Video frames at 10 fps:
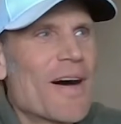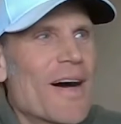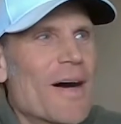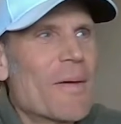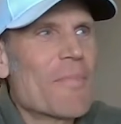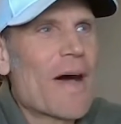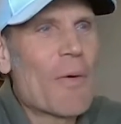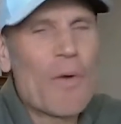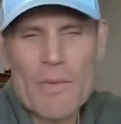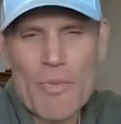I
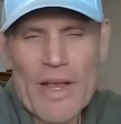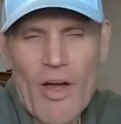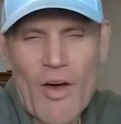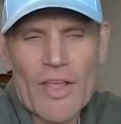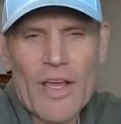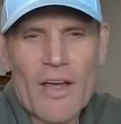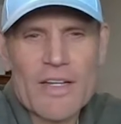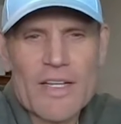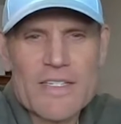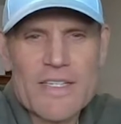wanted to bring Holly on
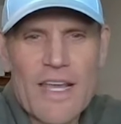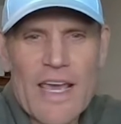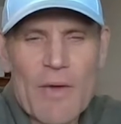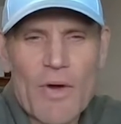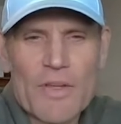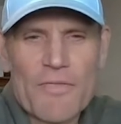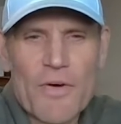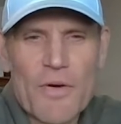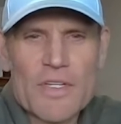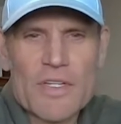because today I wanted to
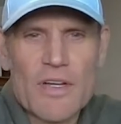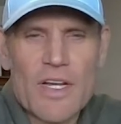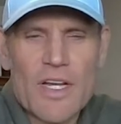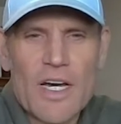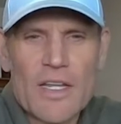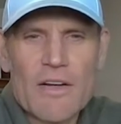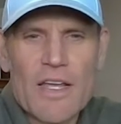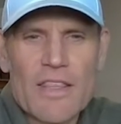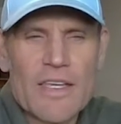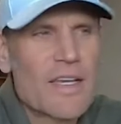focus on color. I
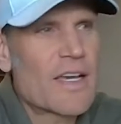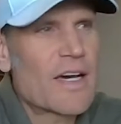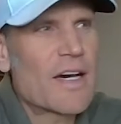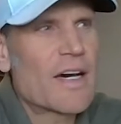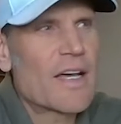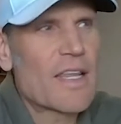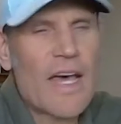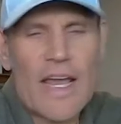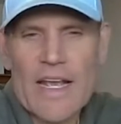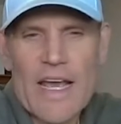think a
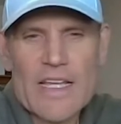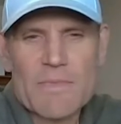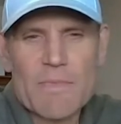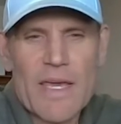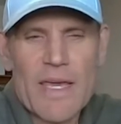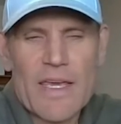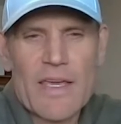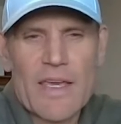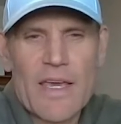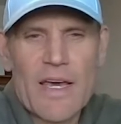lot of guys make
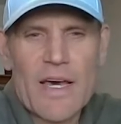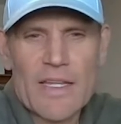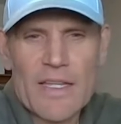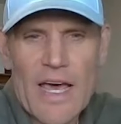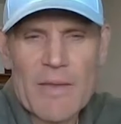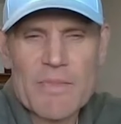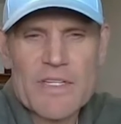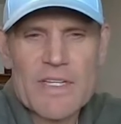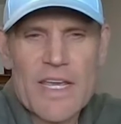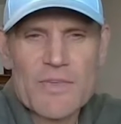a lot of
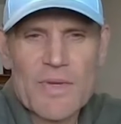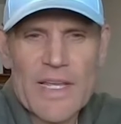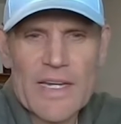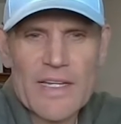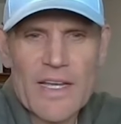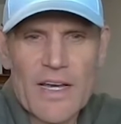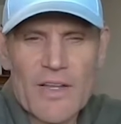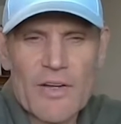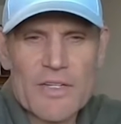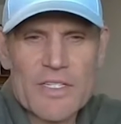mistakes related to
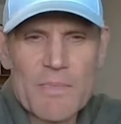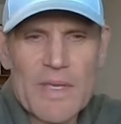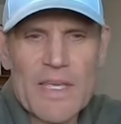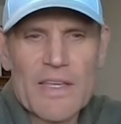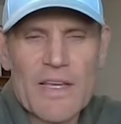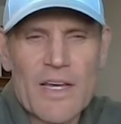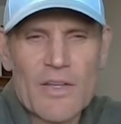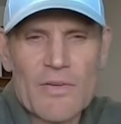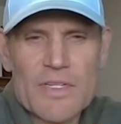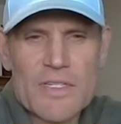color, and to me the
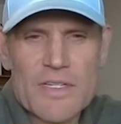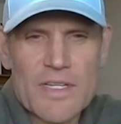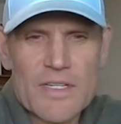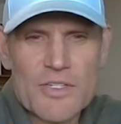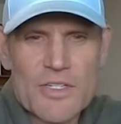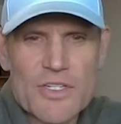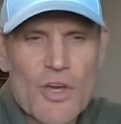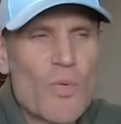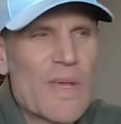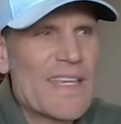color is just
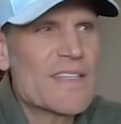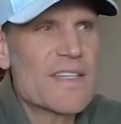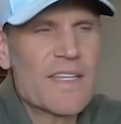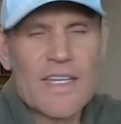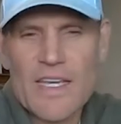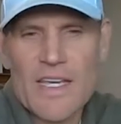so easy.